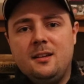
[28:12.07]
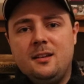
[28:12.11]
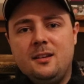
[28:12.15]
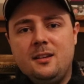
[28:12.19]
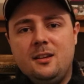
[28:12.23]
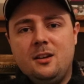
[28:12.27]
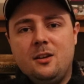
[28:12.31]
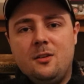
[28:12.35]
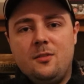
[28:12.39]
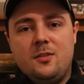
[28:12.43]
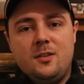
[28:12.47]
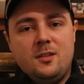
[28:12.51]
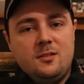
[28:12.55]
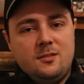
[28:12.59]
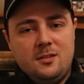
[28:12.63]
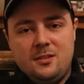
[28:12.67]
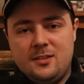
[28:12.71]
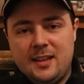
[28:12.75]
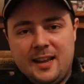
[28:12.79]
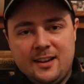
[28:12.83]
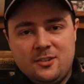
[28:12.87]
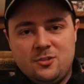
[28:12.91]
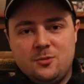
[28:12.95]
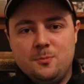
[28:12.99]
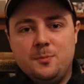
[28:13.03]
you know, these
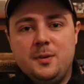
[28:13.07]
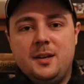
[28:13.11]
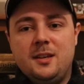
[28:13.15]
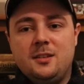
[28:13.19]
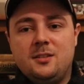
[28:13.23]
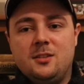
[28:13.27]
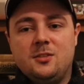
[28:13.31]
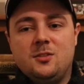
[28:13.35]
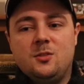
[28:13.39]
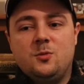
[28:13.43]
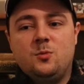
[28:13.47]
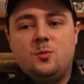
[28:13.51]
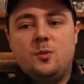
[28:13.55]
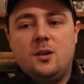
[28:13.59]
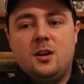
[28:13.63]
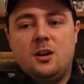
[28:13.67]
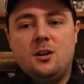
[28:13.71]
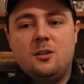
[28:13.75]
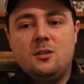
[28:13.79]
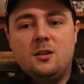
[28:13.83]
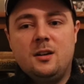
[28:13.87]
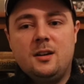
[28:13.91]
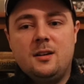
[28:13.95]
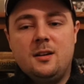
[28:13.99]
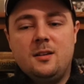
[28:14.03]
action pieces as
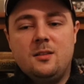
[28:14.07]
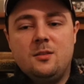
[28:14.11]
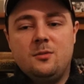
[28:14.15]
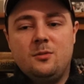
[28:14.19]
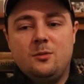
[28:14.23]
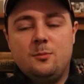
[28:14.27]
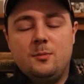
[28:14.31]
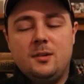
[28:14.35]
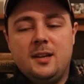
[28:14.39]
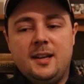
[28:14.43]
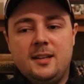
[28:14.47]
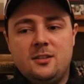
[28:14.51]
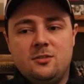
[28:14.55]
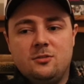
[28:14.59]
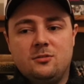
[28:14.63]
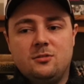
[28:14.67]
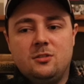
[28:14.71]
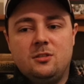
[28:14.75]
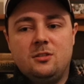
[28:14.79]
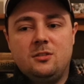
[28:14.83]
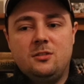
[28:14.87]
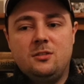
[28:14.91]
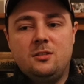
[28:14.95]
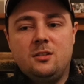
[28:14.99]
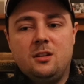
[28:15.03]
well in the film later
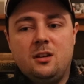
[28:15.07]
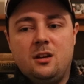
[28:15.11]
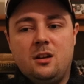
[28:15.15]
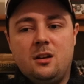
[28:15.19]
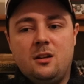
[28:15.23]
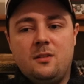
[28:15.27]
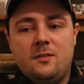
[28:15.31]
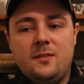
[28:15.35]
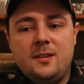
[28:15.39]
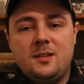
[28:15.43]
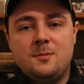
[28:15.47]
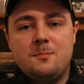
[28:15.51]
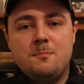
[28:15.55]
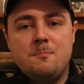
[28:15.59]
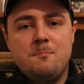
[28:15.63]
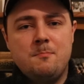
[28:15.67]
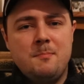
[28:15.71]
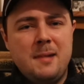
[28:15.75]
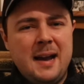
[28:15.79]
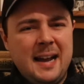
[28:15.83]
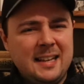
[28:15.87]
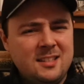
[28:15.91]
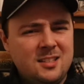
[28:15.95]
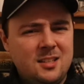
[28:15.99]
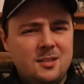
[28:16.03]
on, these
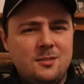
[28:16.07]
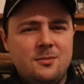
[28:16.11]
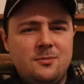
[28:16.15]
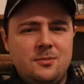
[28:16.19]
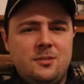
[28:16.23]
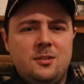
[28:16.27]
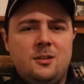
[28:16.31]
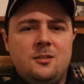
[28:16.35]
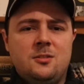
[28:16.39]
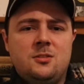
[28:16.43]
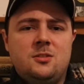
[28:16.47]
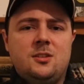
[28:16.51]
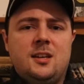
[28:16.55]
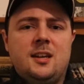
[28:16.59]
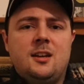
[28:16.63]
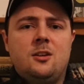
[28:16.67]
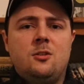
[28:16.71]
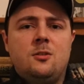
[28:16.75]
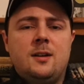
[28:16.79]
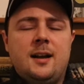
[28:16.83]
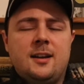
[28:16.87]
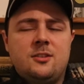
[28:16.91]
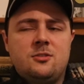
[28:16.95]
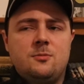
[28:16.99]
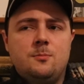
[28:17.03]
massive, you know,
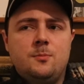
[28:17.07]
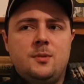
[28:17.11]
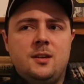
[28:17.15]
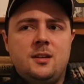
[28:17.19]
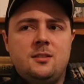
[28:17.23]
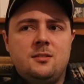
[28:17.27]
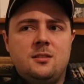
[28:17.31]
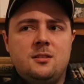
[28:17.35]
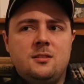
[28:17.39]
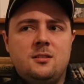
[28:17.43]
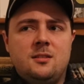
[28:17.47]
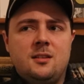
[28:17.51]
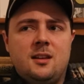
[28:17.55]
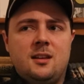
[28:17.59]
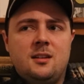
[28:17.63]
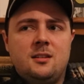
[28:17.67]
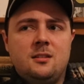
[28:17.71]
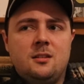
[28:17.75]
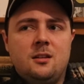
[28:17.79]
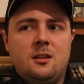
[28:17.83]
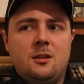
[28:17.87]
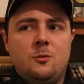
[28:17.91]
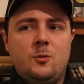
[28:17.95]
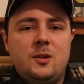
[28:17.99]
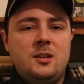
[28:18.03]
scale action pieces, and
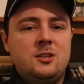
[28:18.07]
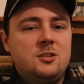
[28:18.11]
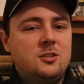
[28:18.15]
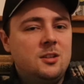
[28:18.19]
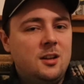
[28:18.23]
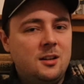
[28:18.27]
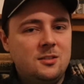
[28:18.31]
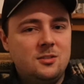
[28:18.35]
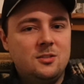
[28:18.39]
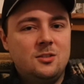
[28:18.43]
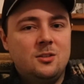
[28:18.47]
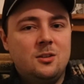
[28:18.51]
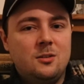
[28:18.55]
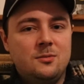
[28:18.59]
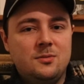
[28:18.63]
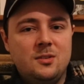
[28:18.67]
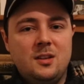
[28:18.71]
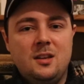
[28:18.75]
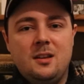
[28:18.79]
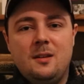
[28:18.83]
we started off,